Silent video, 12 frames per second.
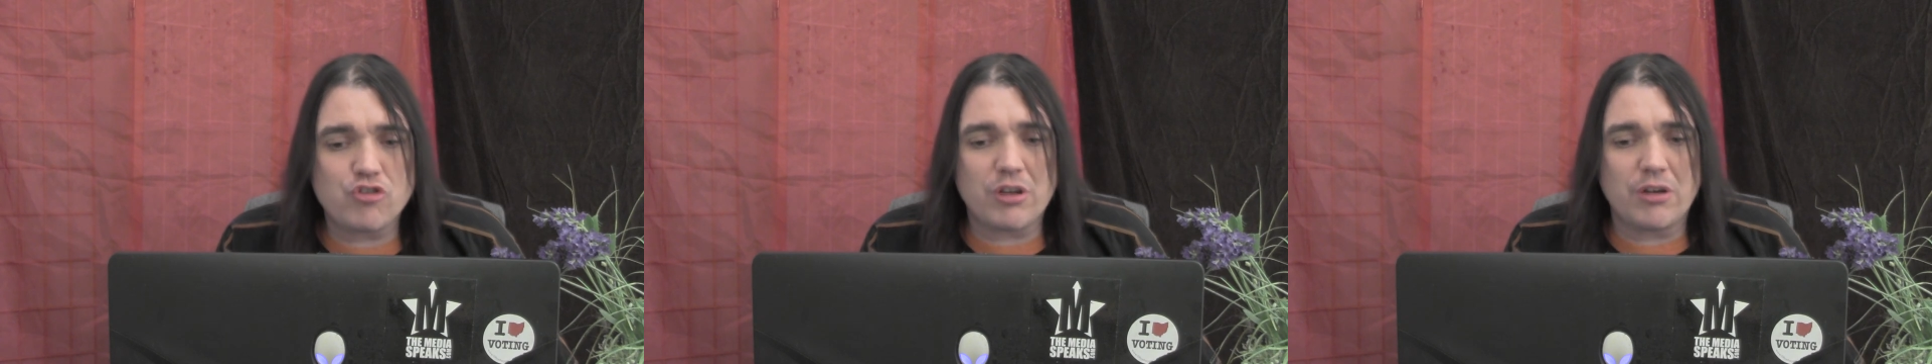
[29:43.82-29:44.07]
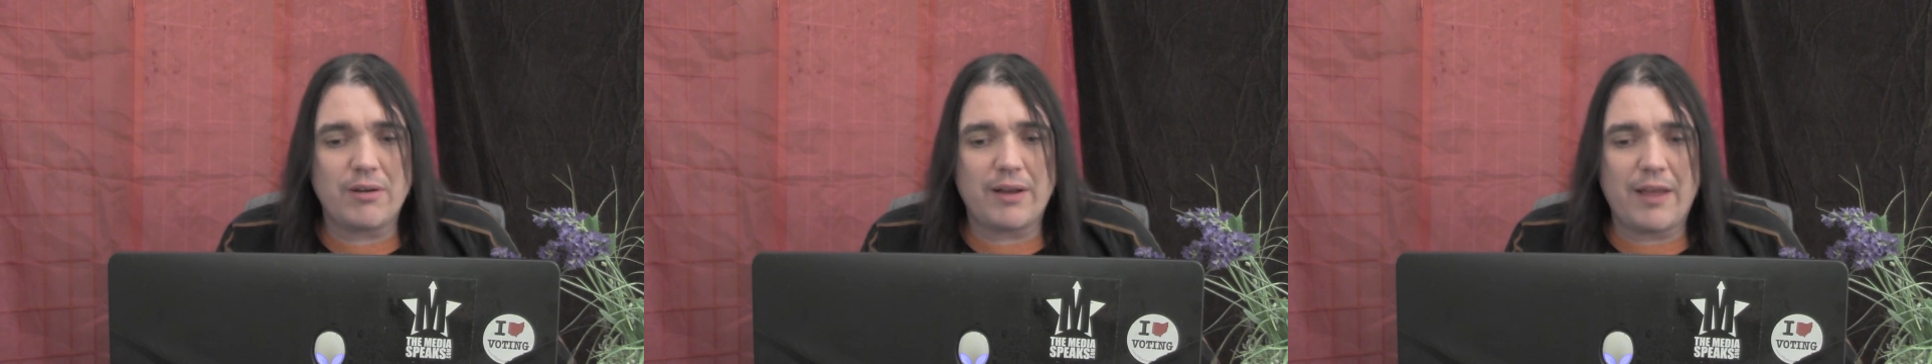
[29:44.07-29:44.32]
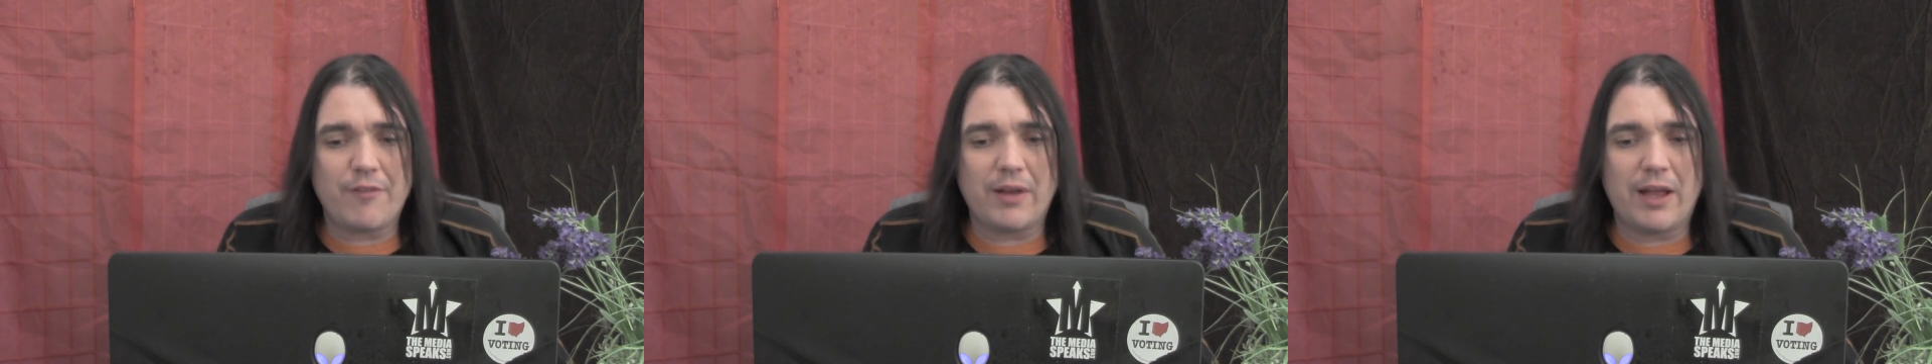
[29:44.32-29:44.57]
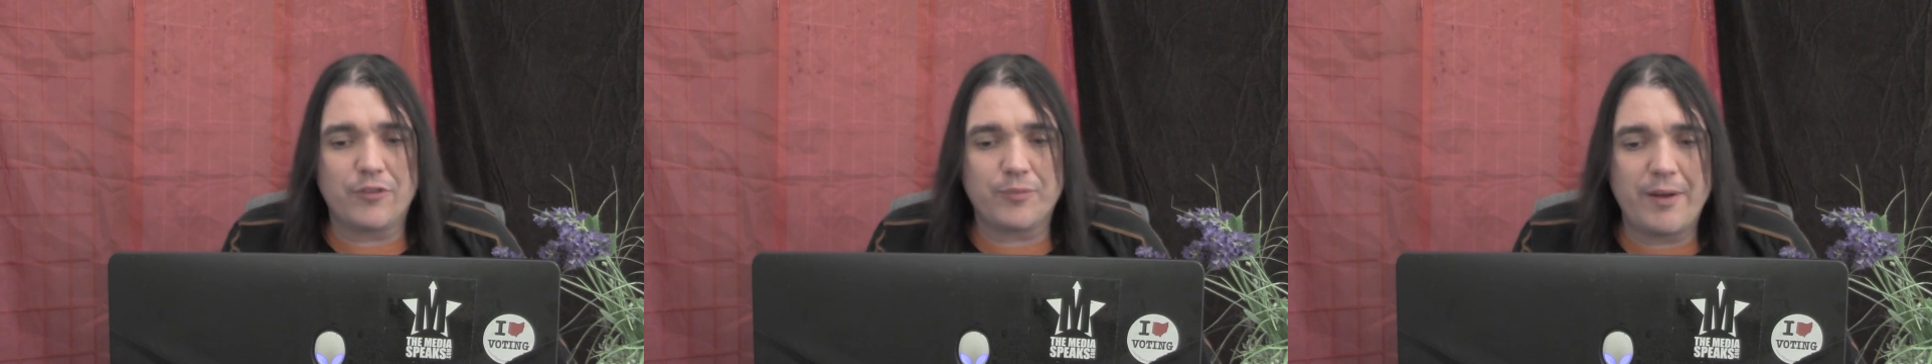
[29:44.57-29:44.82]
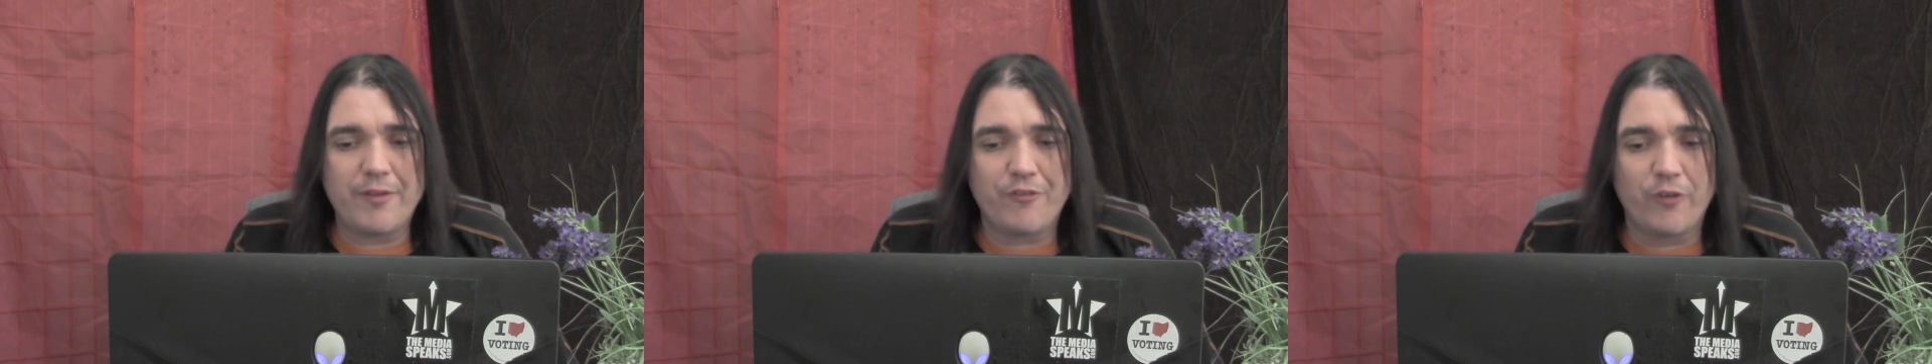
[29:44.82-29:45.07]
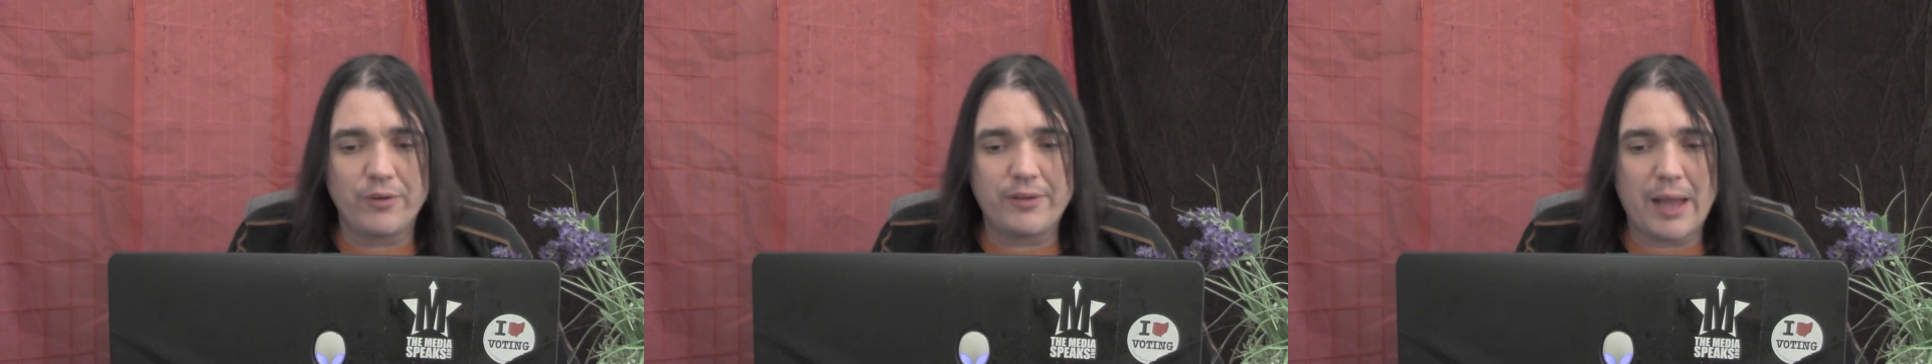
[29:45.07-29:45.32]
turn. I have lost my
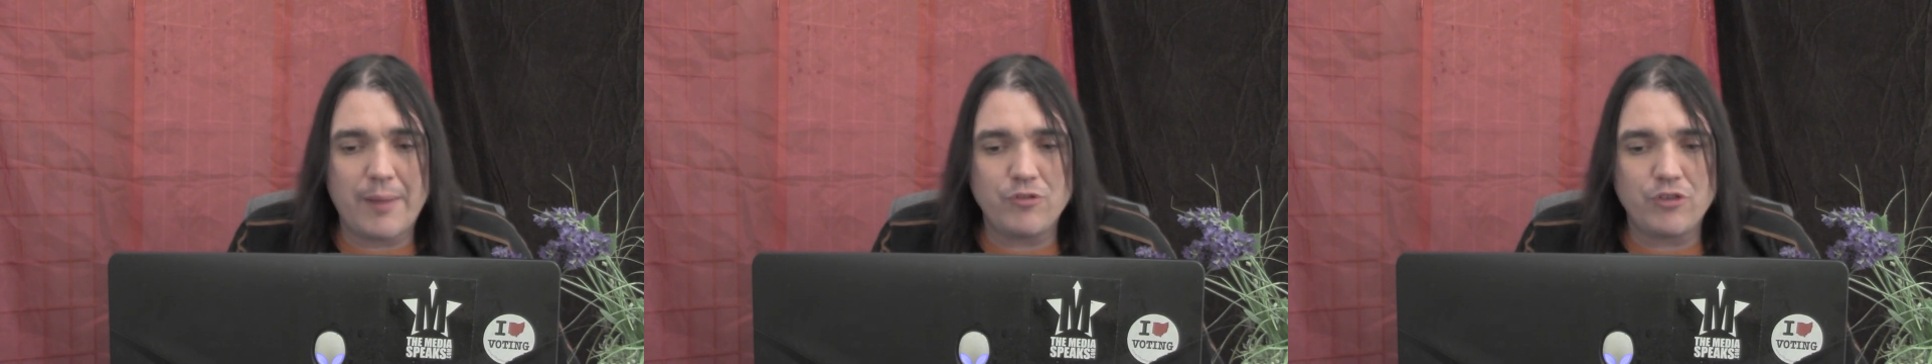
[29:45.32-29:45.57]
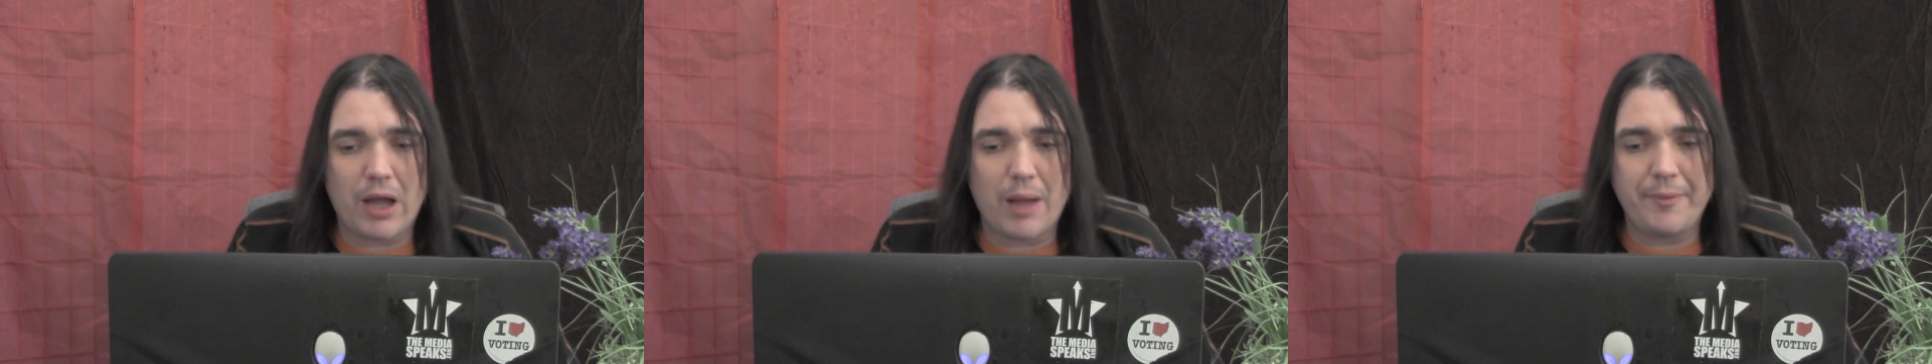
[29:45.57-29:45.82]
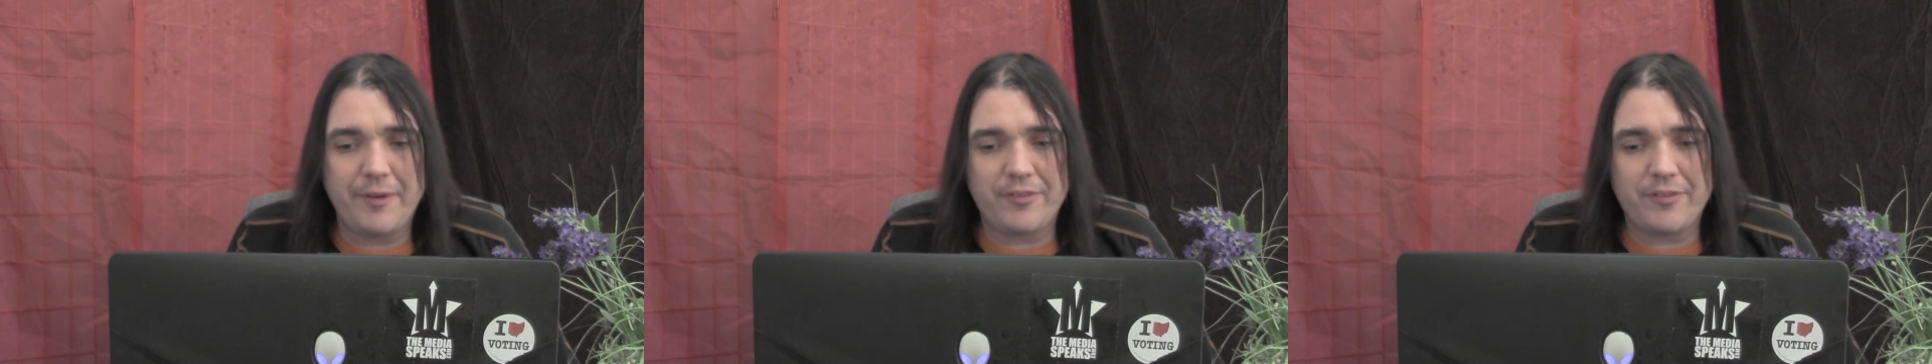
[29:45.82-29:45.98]
full-time job in